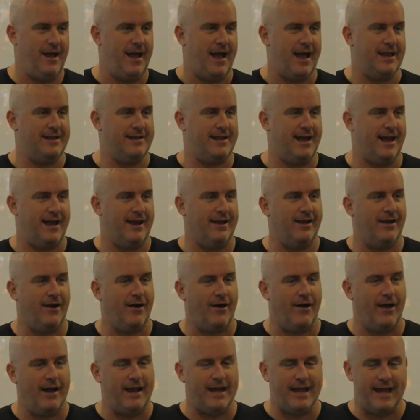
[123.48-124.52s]
And yet,
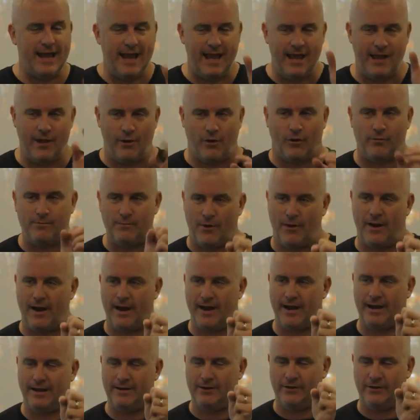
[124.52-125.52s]
he held my,